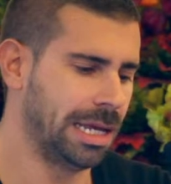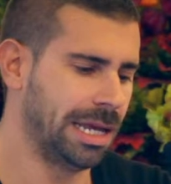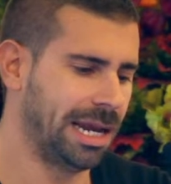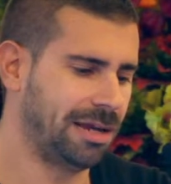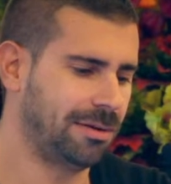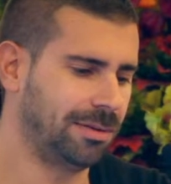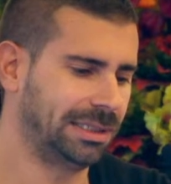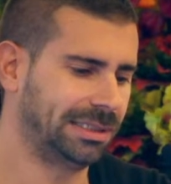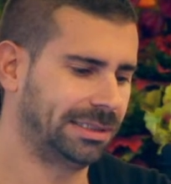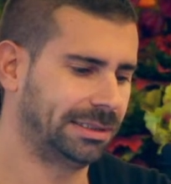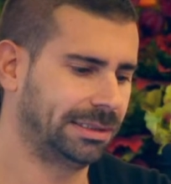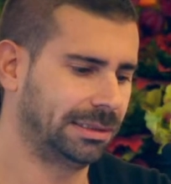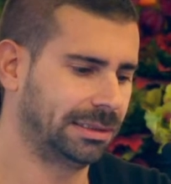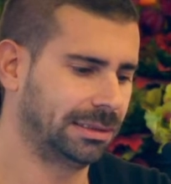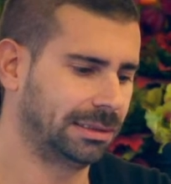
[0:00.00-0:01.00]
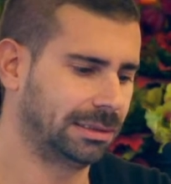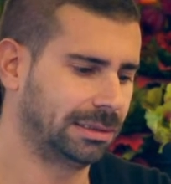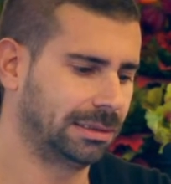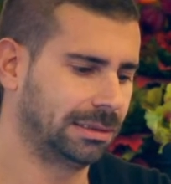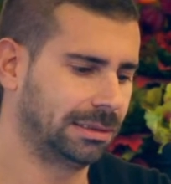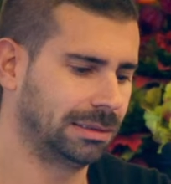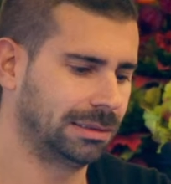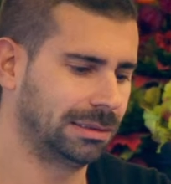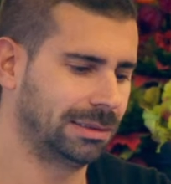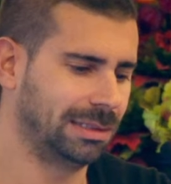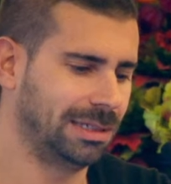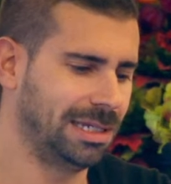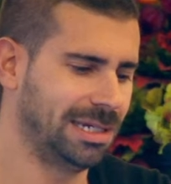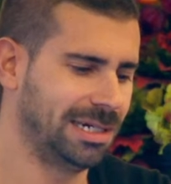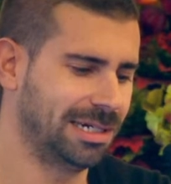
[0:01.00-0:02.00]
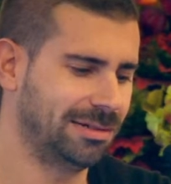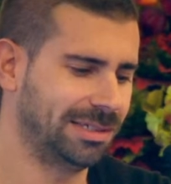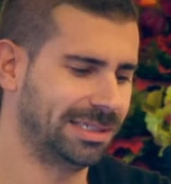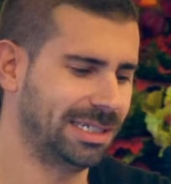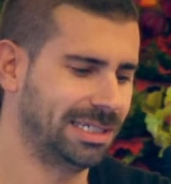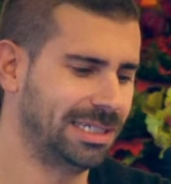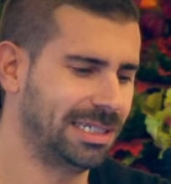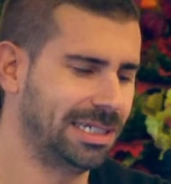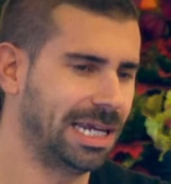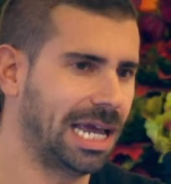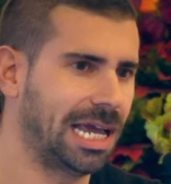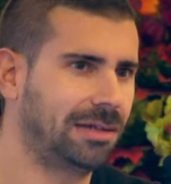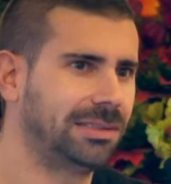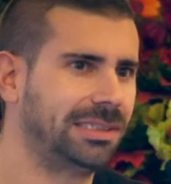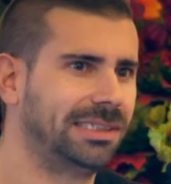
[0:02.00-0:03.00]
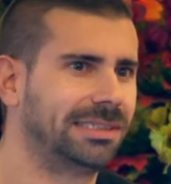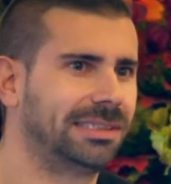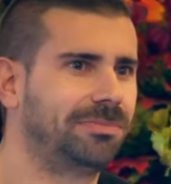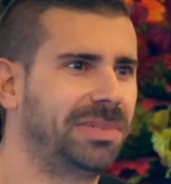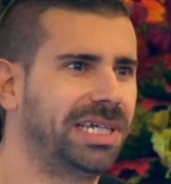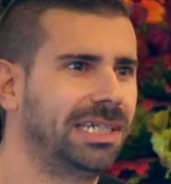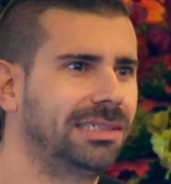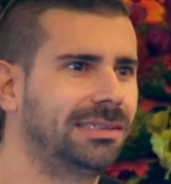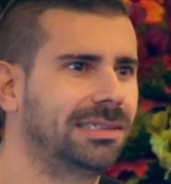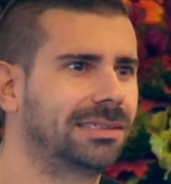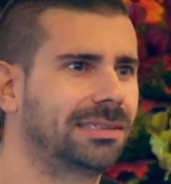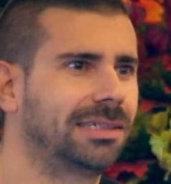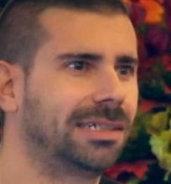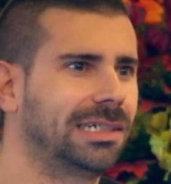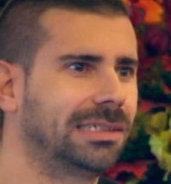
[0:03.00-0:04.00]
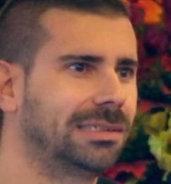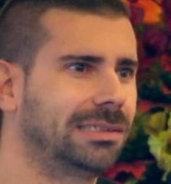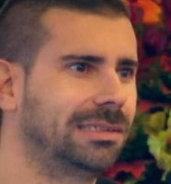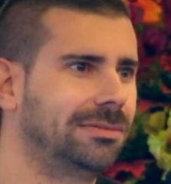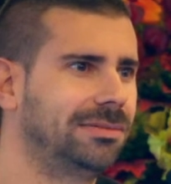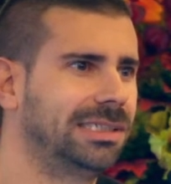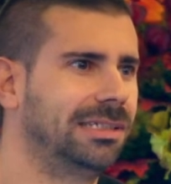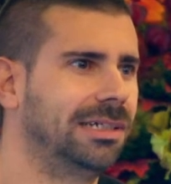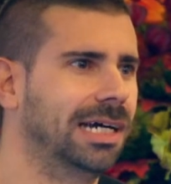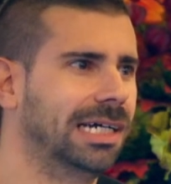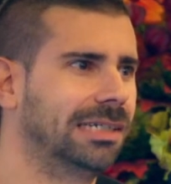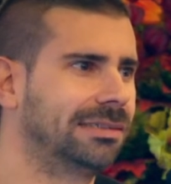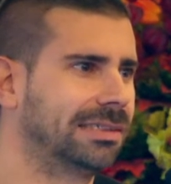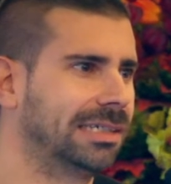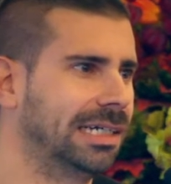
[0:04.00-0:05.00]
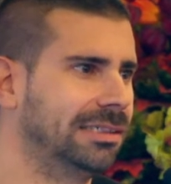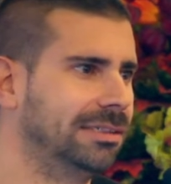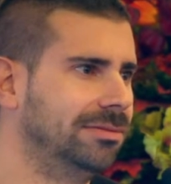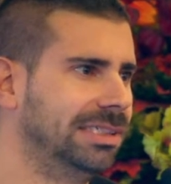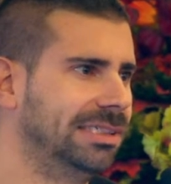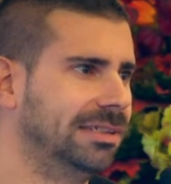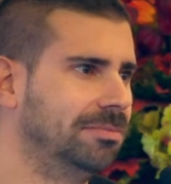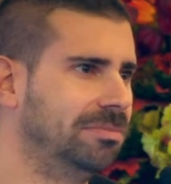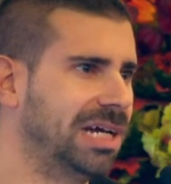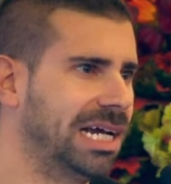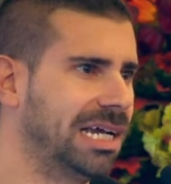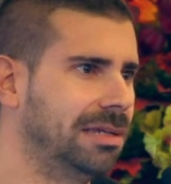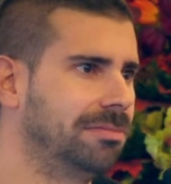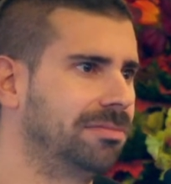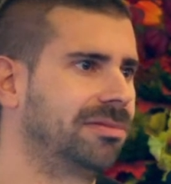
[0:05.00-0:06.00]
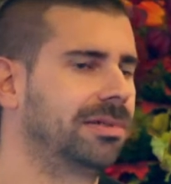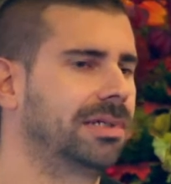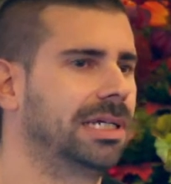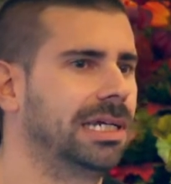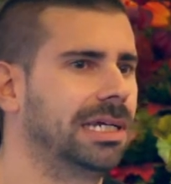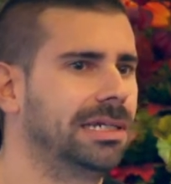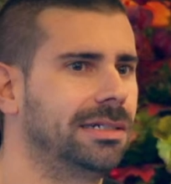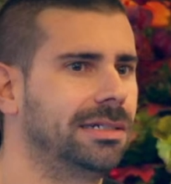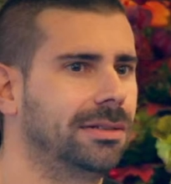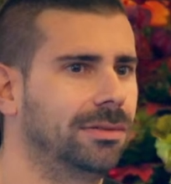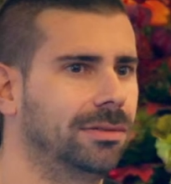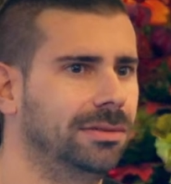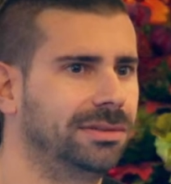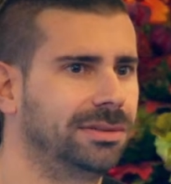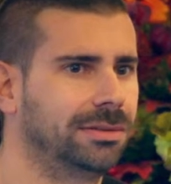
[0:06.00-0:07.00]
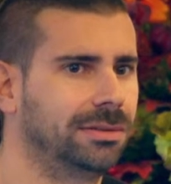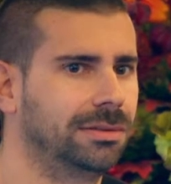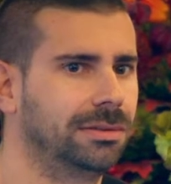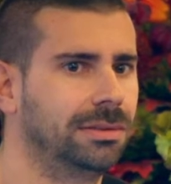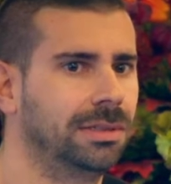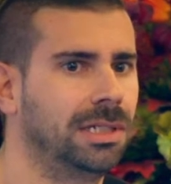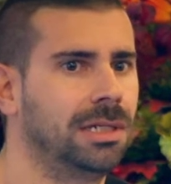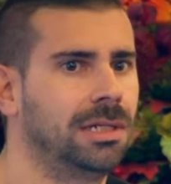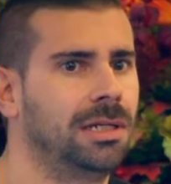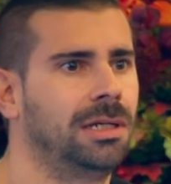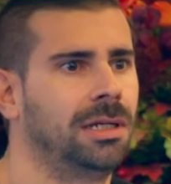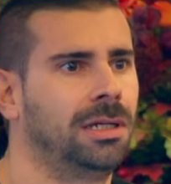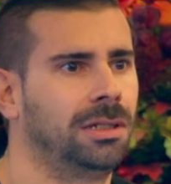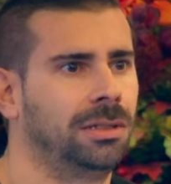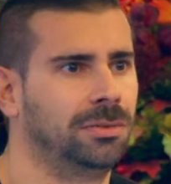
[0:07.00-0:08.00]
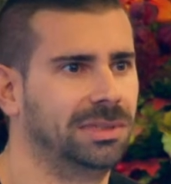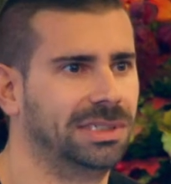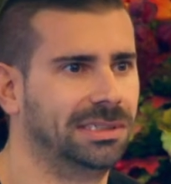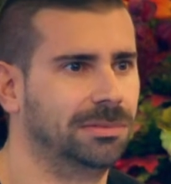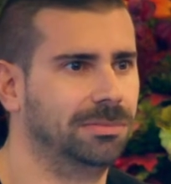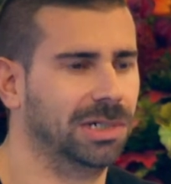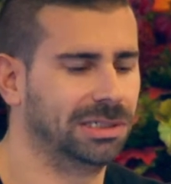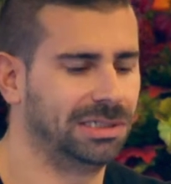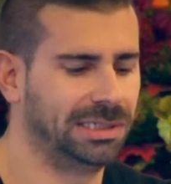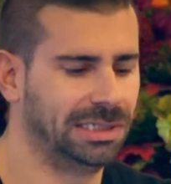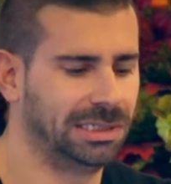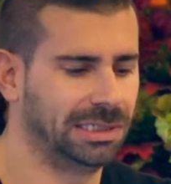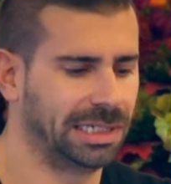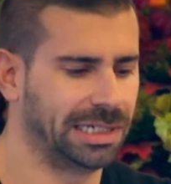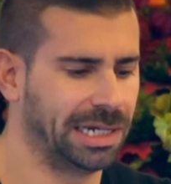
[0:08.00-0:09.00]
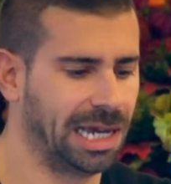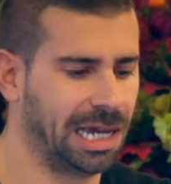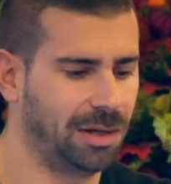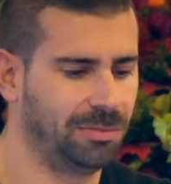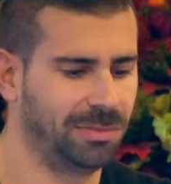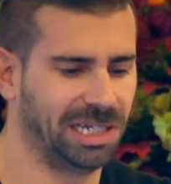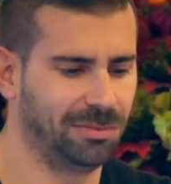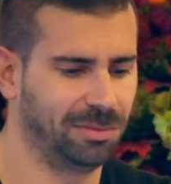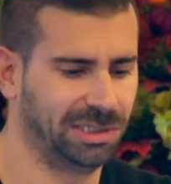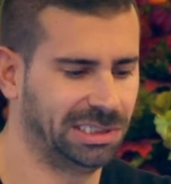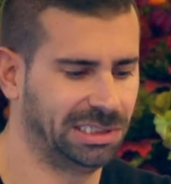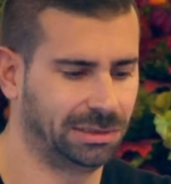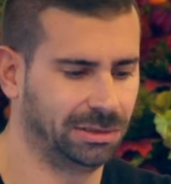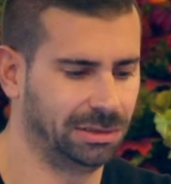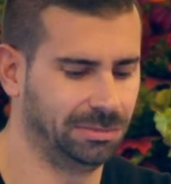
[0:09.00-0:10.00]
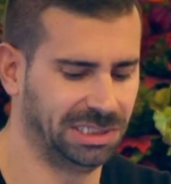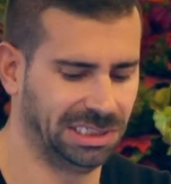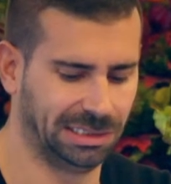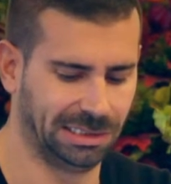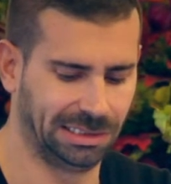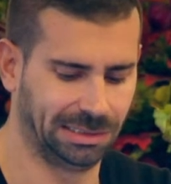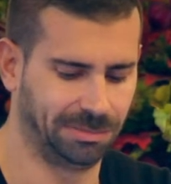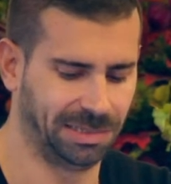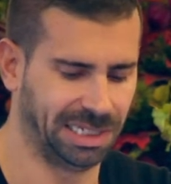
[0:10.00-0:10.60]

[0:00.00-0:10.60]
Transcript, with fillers: And I was interested in how this space is connected with the outside, with the pipe and also with the body and how my body could be in this